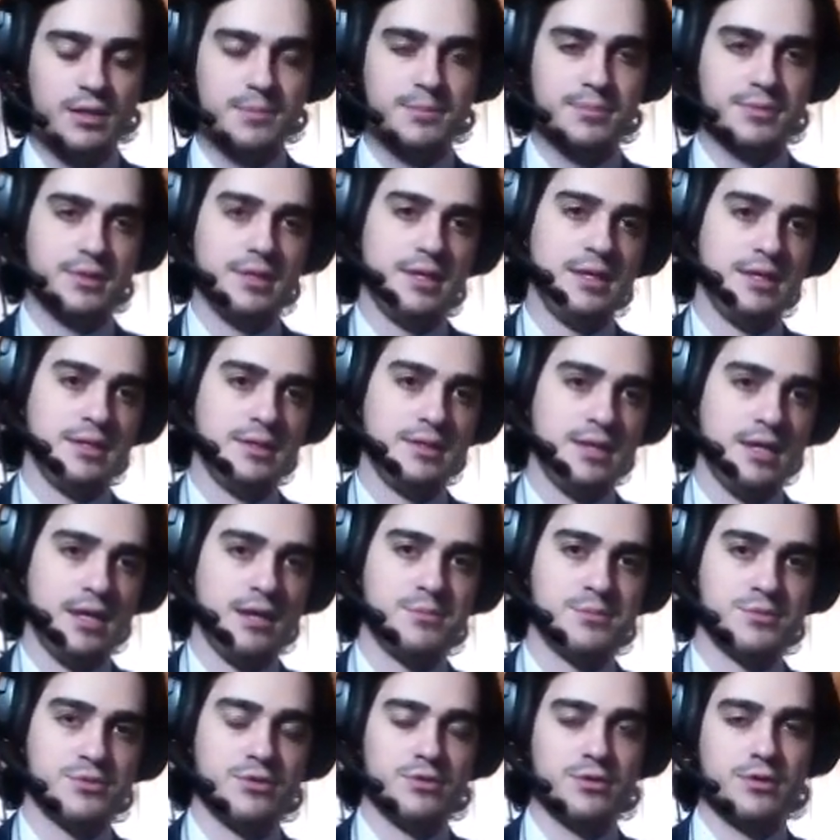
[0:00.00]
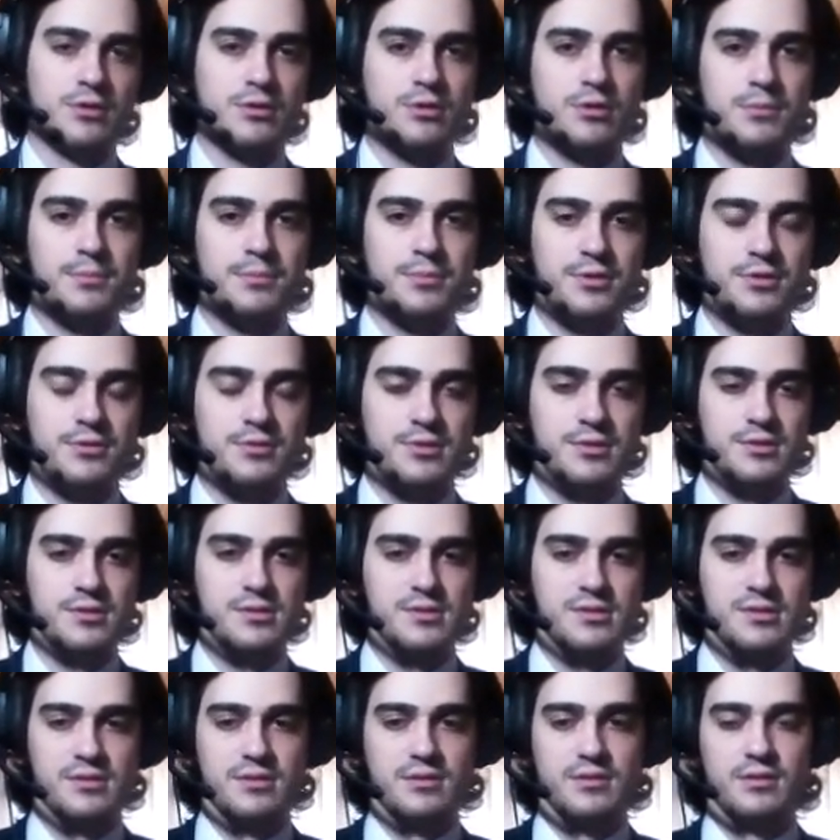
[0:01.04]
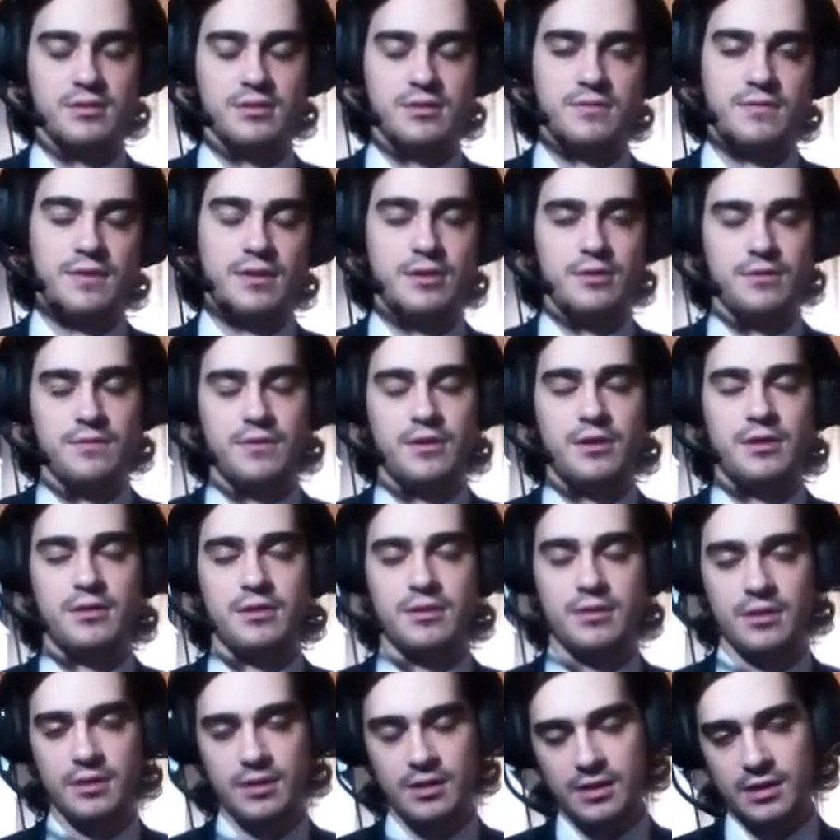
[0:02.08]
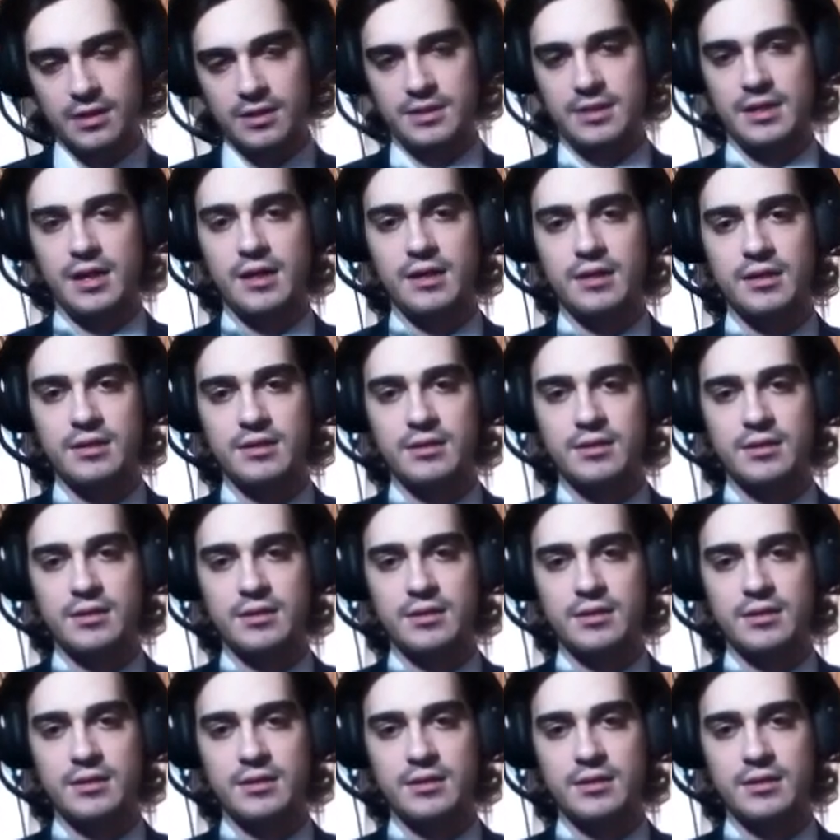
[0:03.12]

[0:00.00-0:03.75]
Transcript: playing games on your computers when you were young.